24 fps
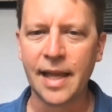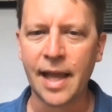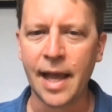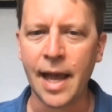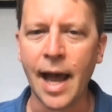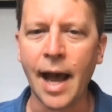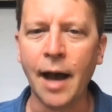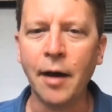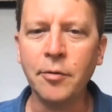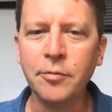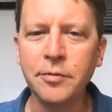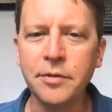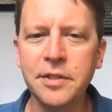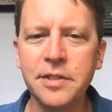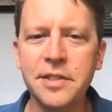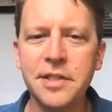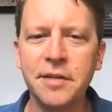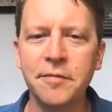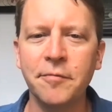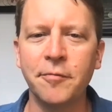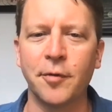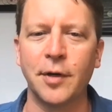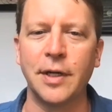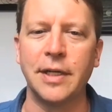how
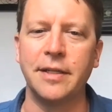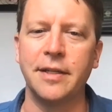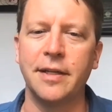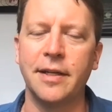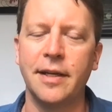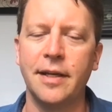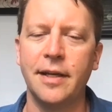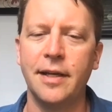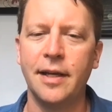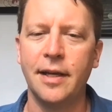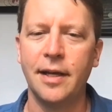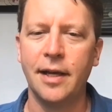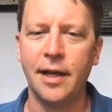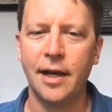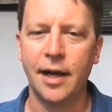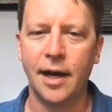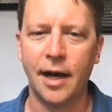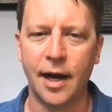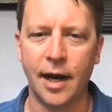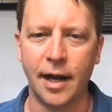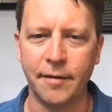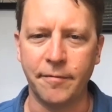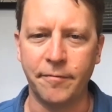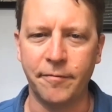different
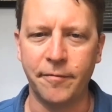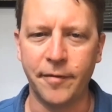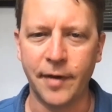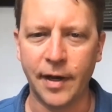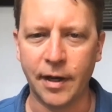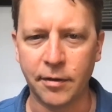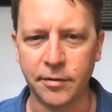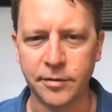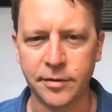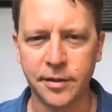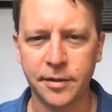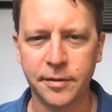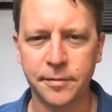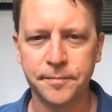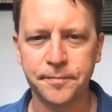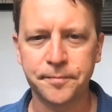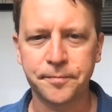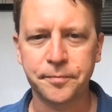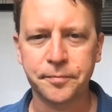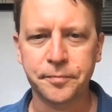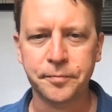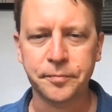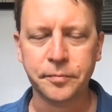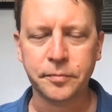I felt
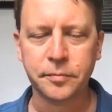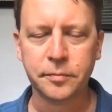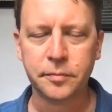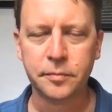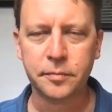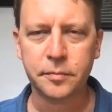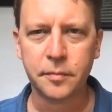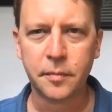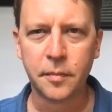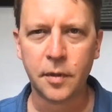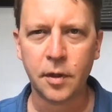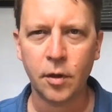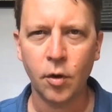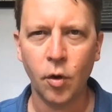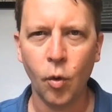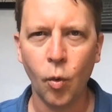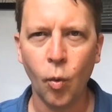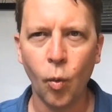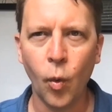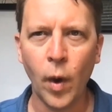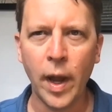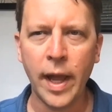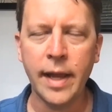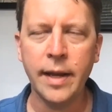
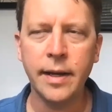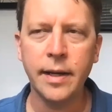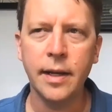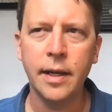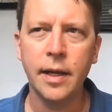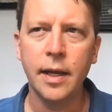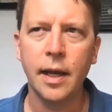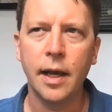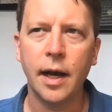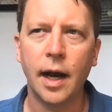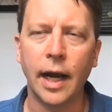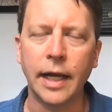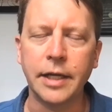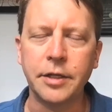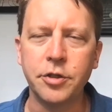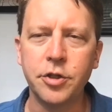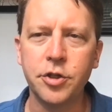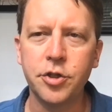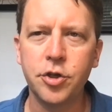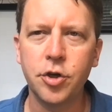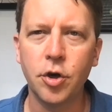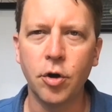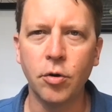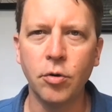when I
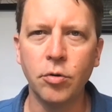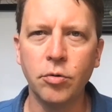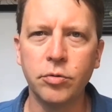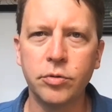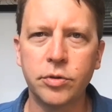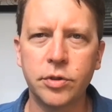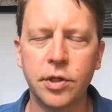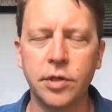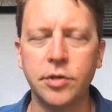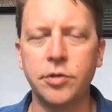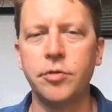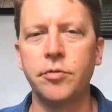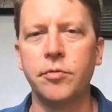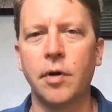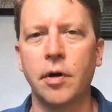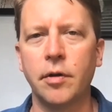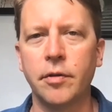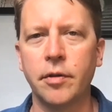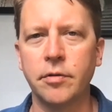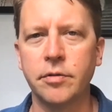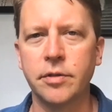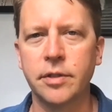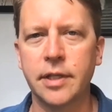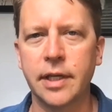chose to do all
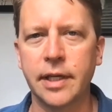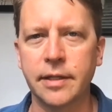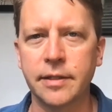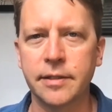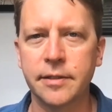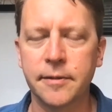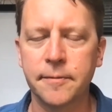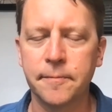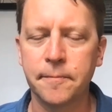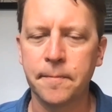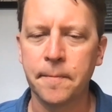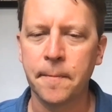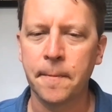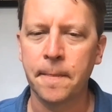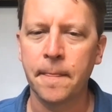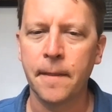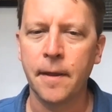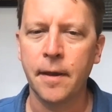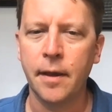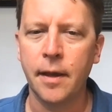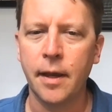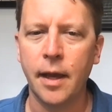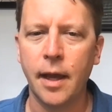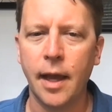those things.
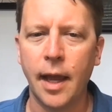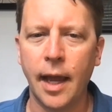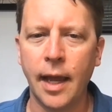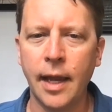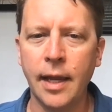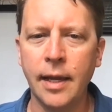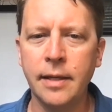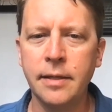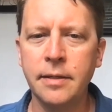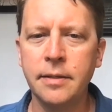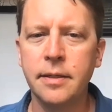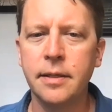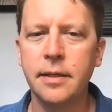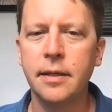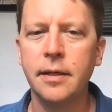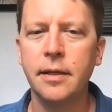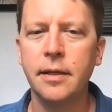And